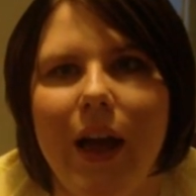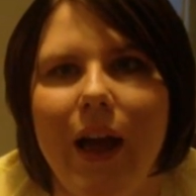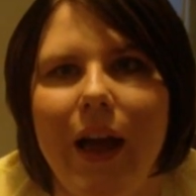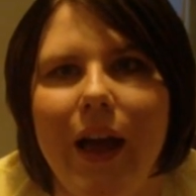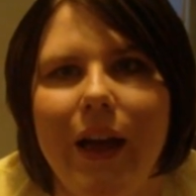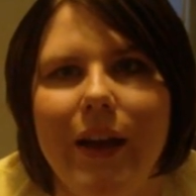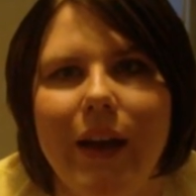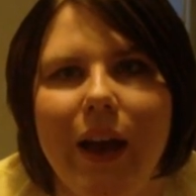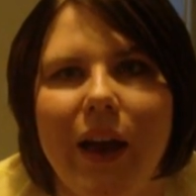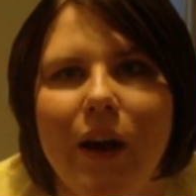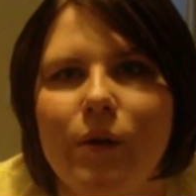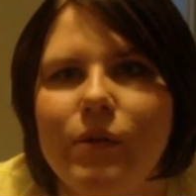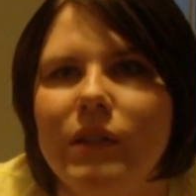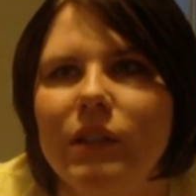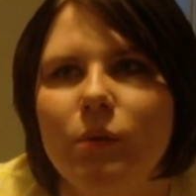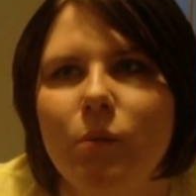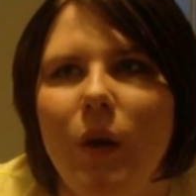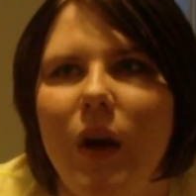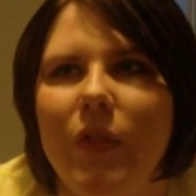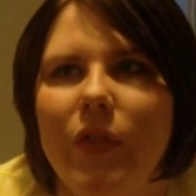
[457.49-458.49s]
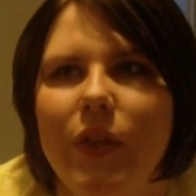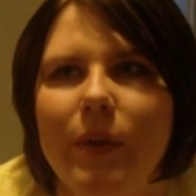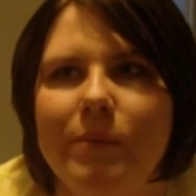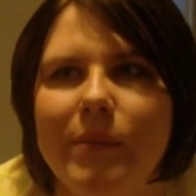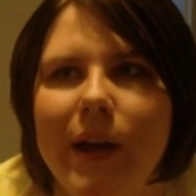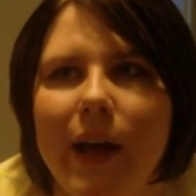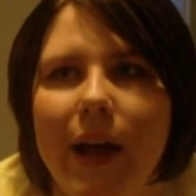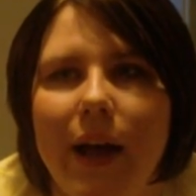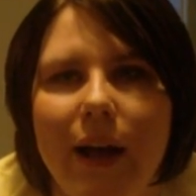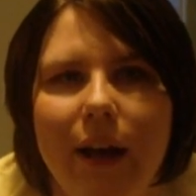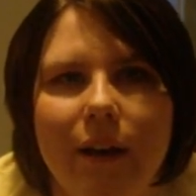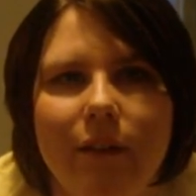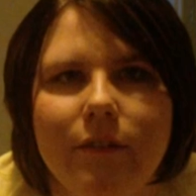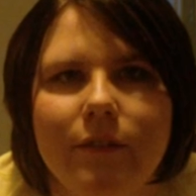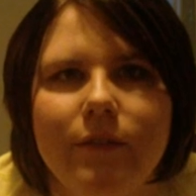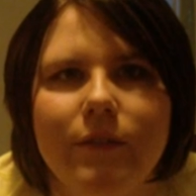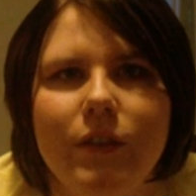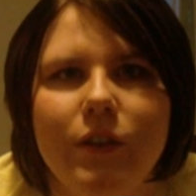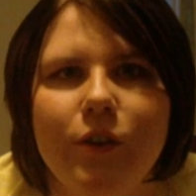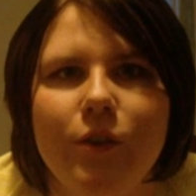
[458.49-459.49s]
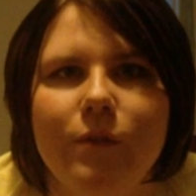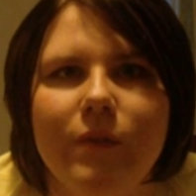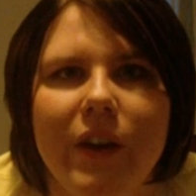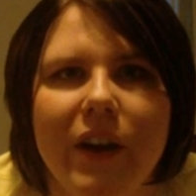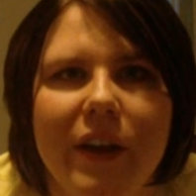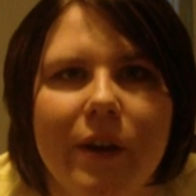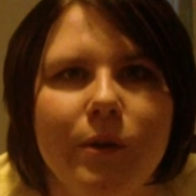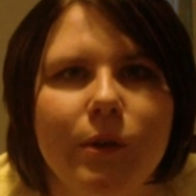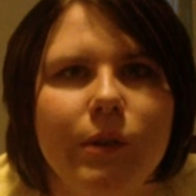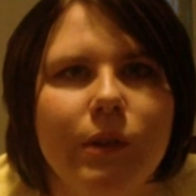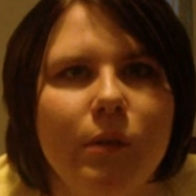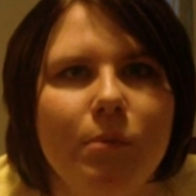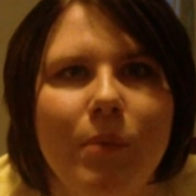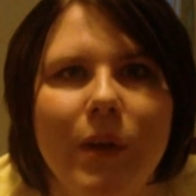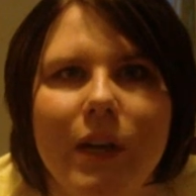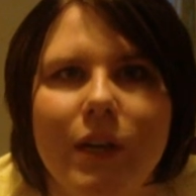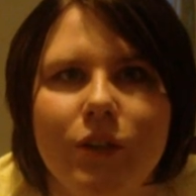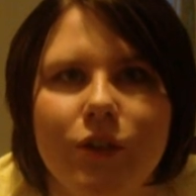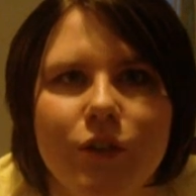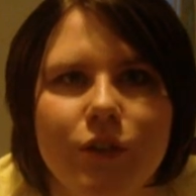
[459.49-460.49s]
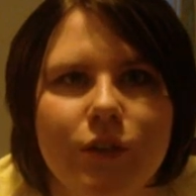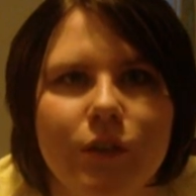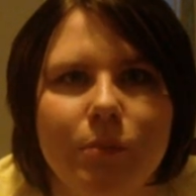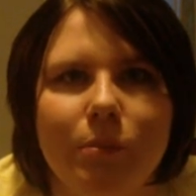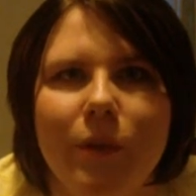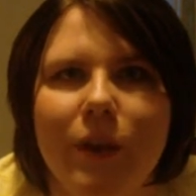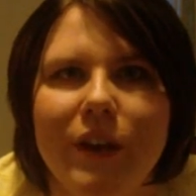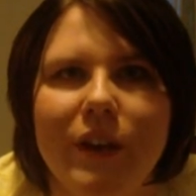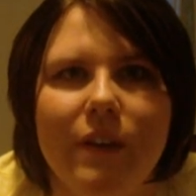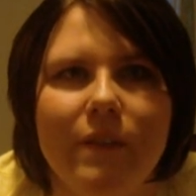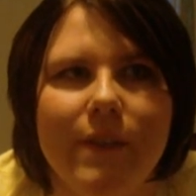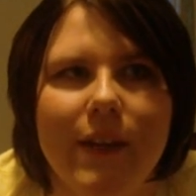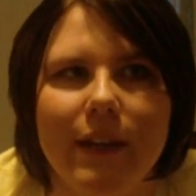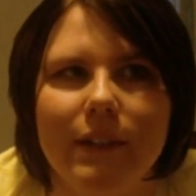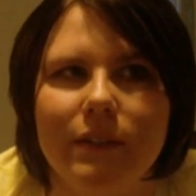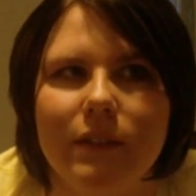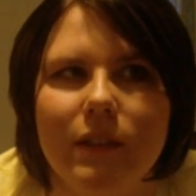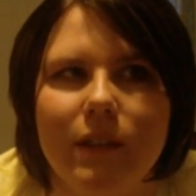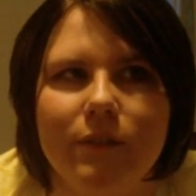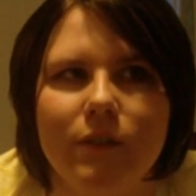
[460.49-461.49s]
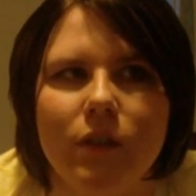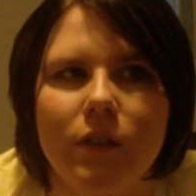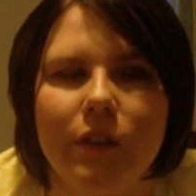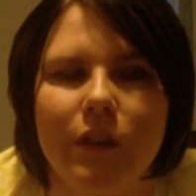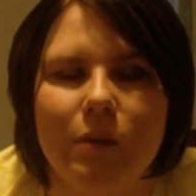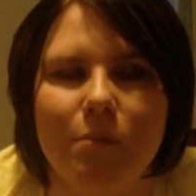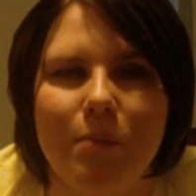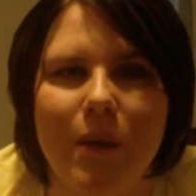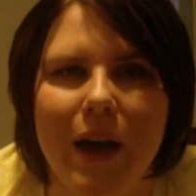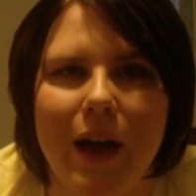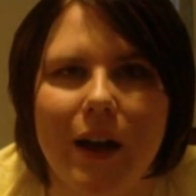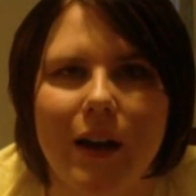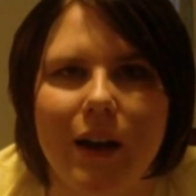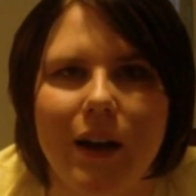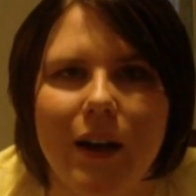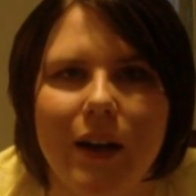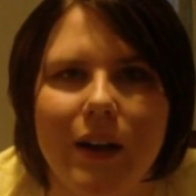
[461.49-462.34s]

And I always want them to have, videos and pictures, plenty of that stuff to look back